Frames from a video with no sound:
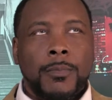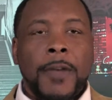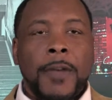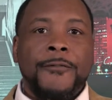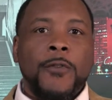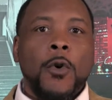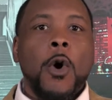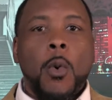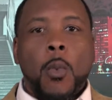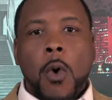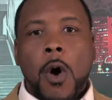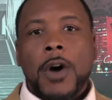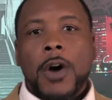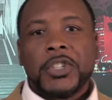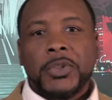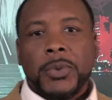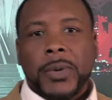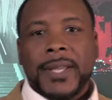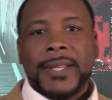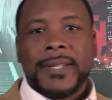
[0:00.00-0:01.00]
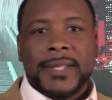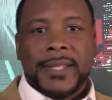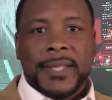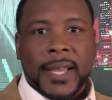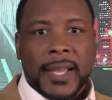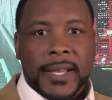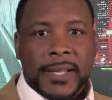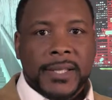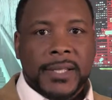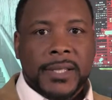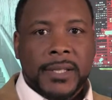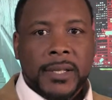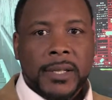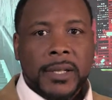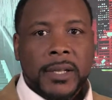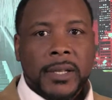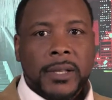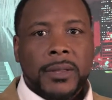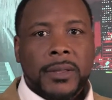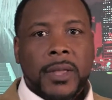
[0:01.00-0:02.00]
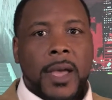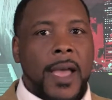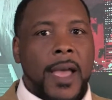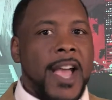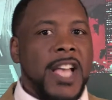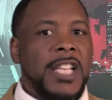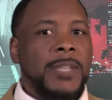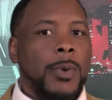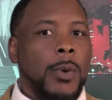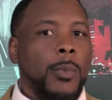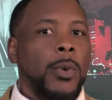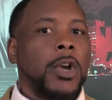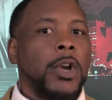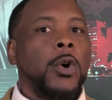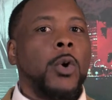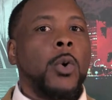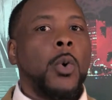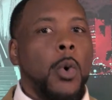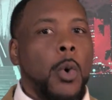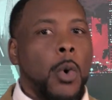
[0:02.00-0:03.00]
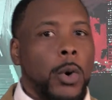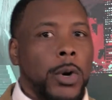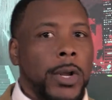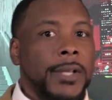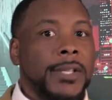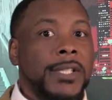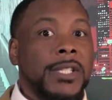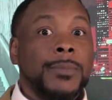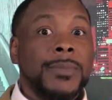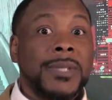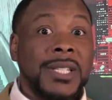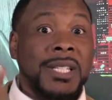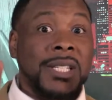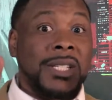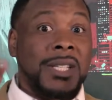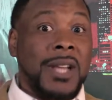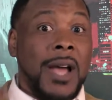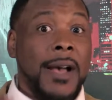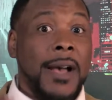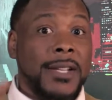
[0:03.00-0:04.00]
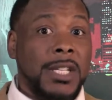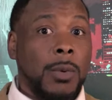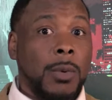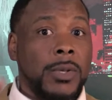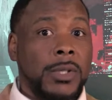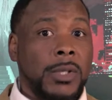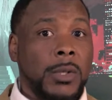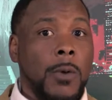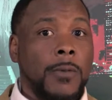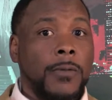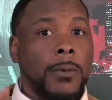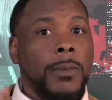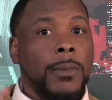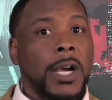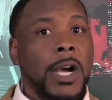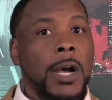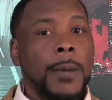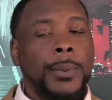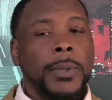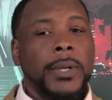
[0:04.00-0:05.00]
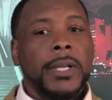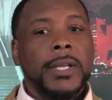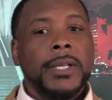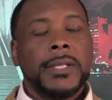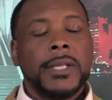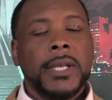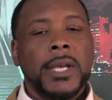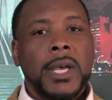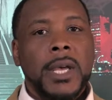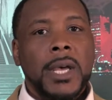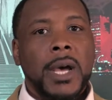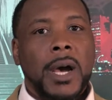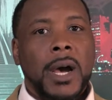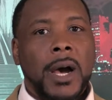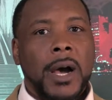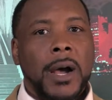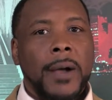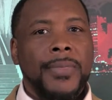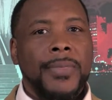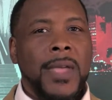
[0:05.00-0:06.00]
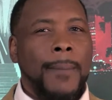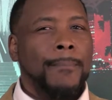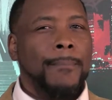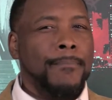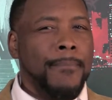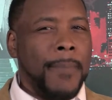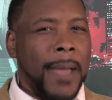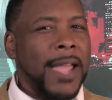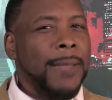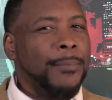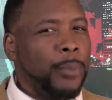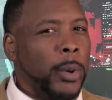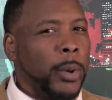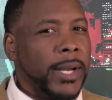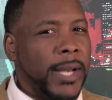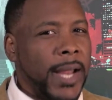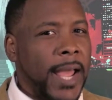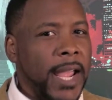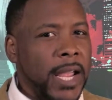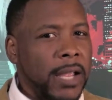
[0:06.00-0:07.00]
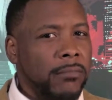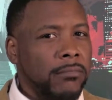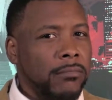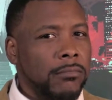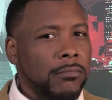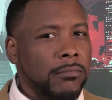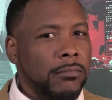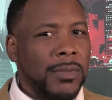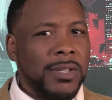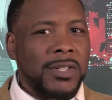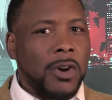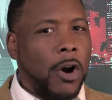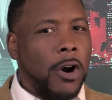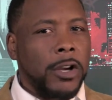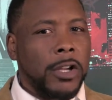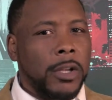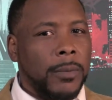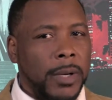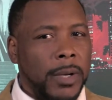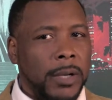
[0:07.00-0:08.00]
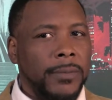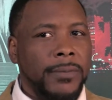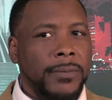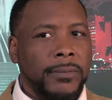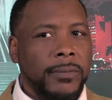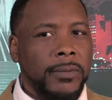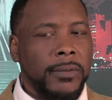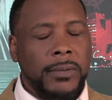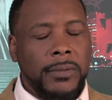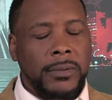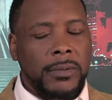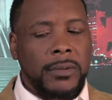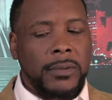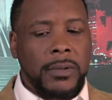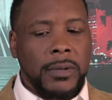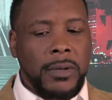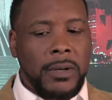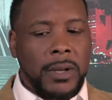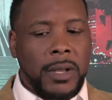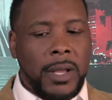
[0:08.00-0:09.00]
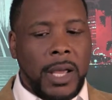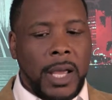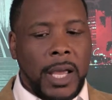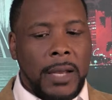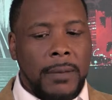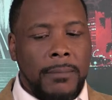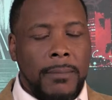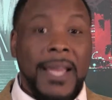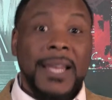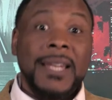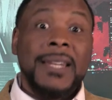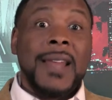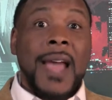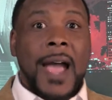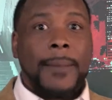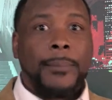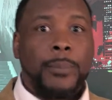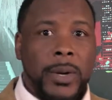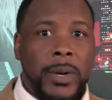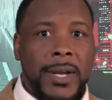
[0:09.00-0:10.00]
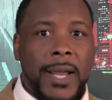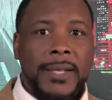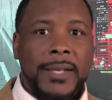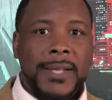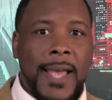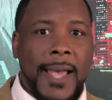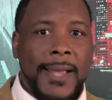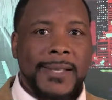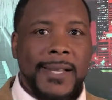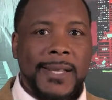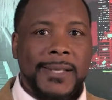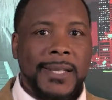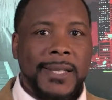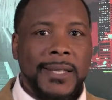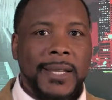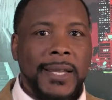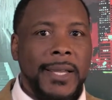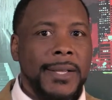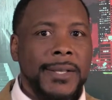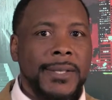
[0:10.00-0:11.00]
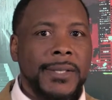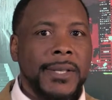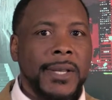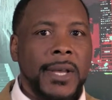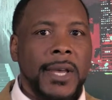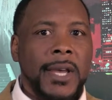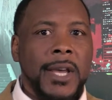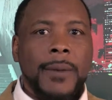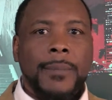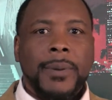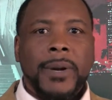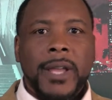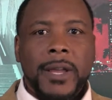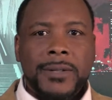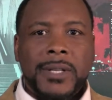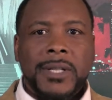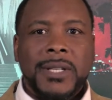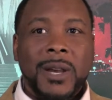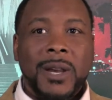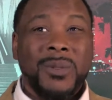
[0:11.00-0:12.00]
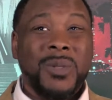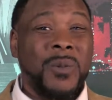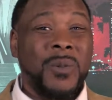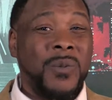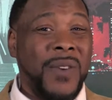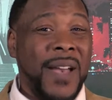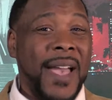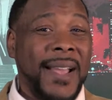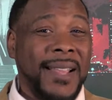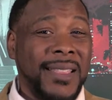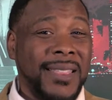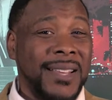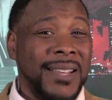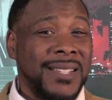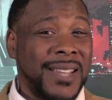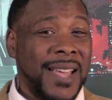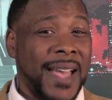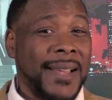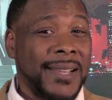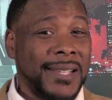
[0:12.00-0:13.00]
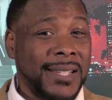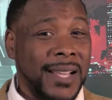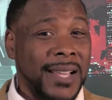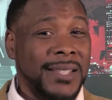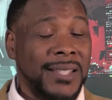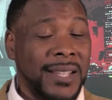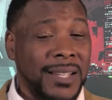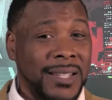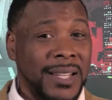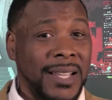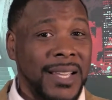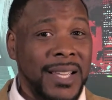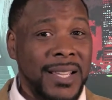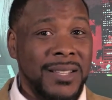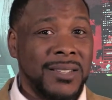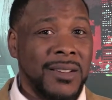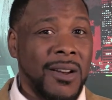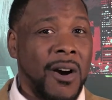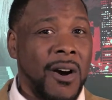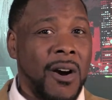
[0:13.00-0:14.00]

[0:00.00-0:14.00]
before Wall Street exists, there has been recorded some stocks that were sold from companies that may predate, is argumentative, and may not predate tax liens and deeds. But here's the deal. The fact that tax liens and deeds